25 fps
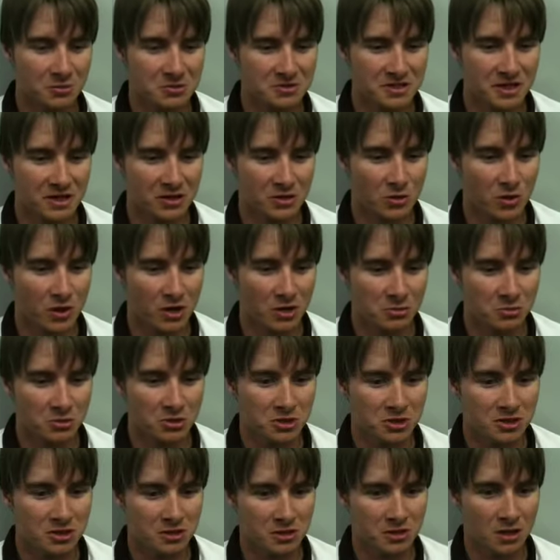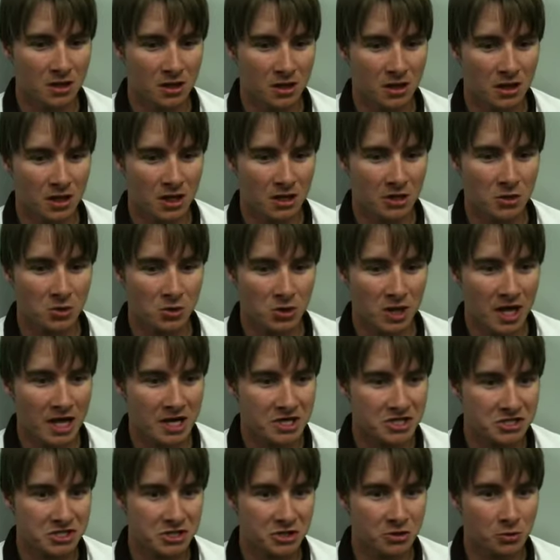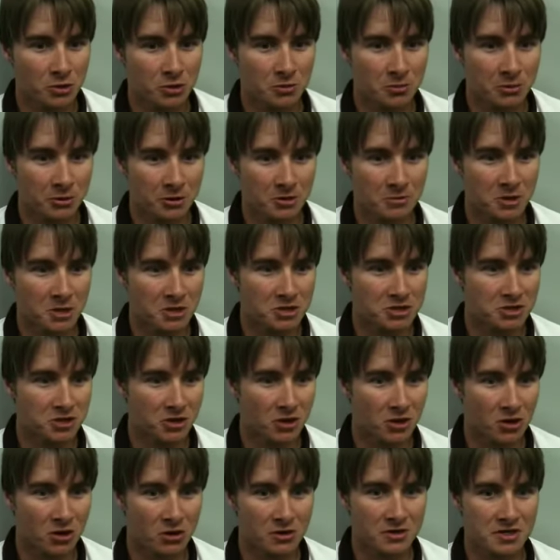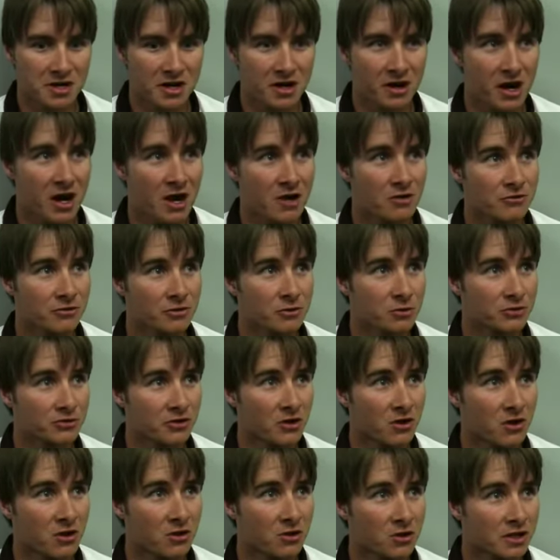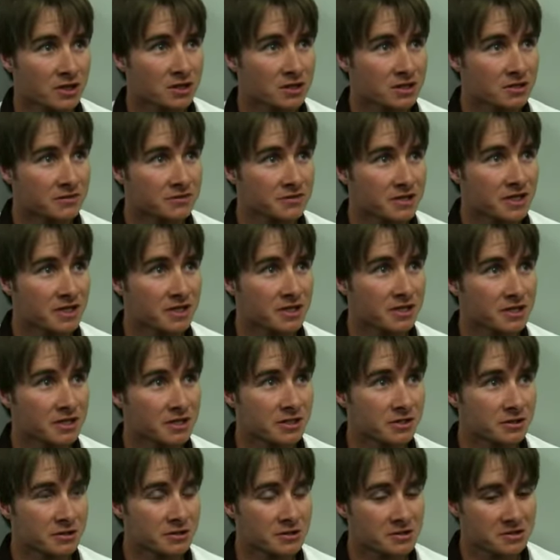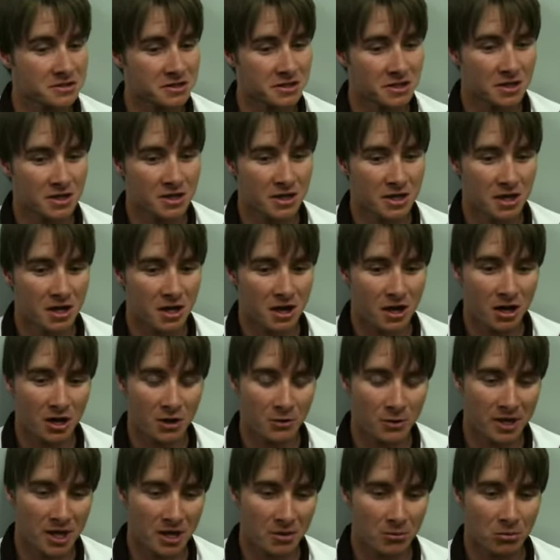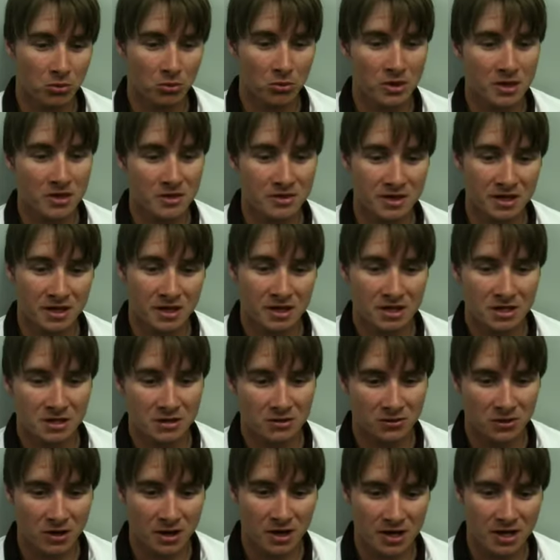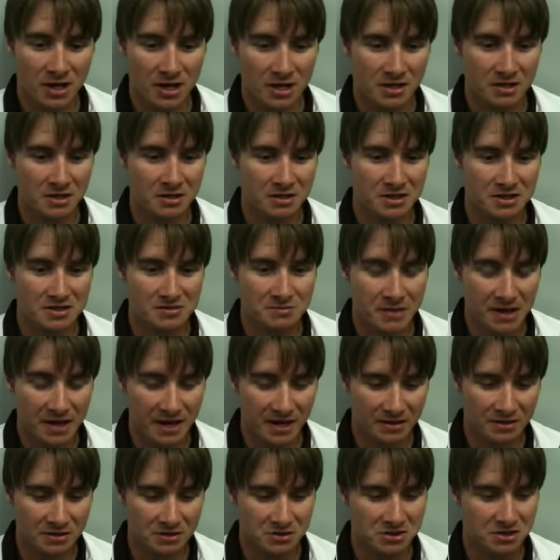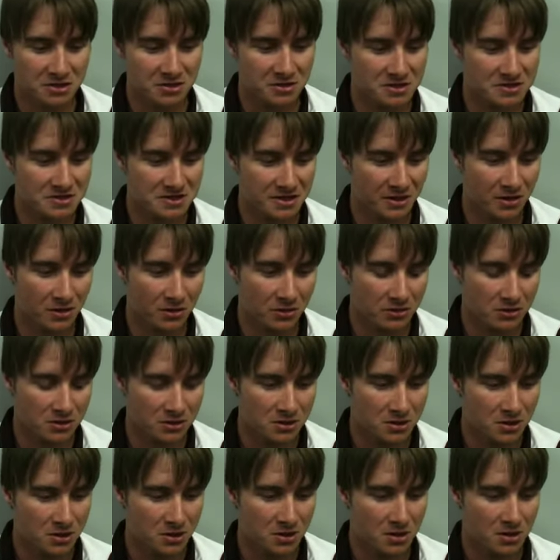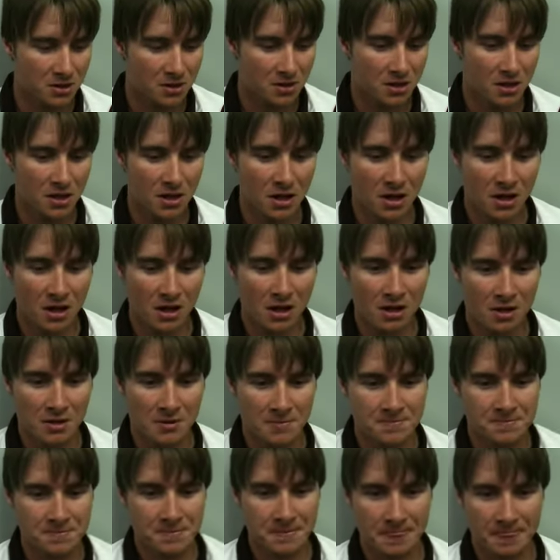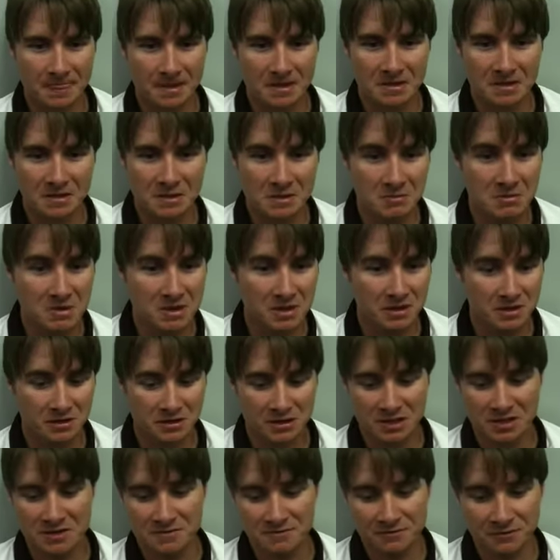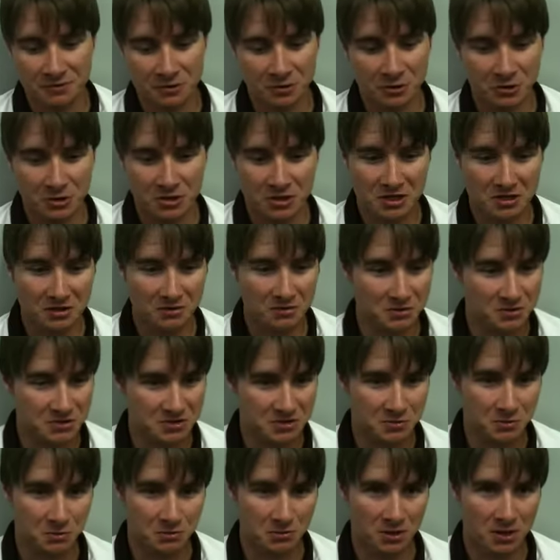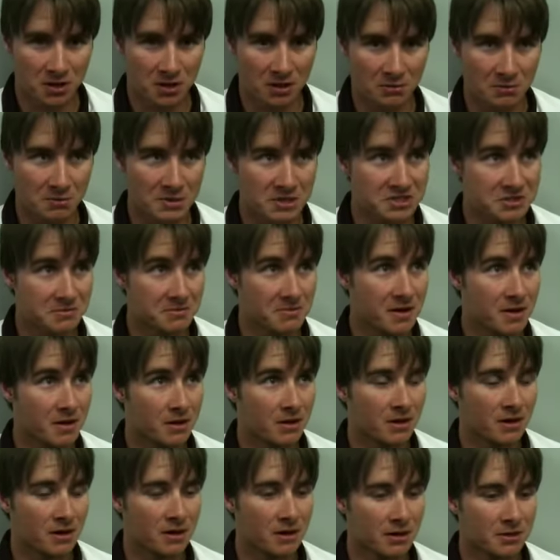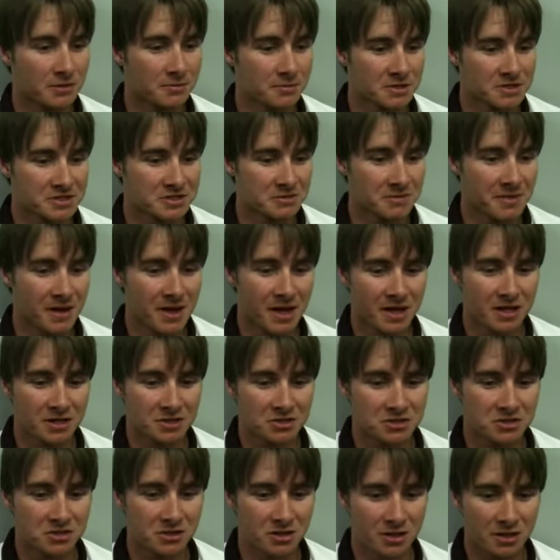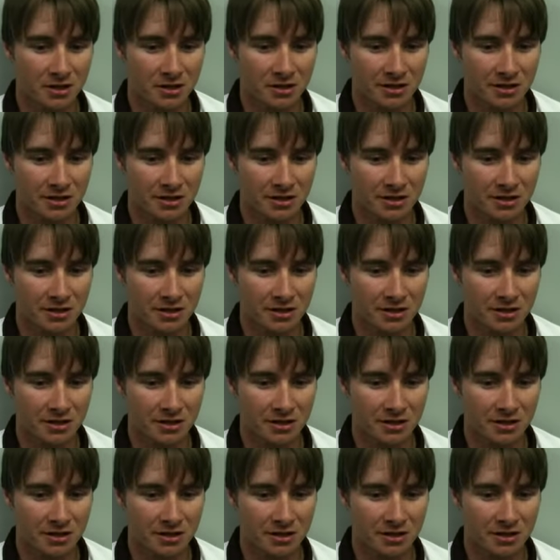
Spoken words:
help us out quite a bit. I know last year we pretty much, our entire outfit was all like left-handed hitters. We got Brent that can hit right-handed. He's back this year. He's healthy. In the infield, you can, Mitch and Match.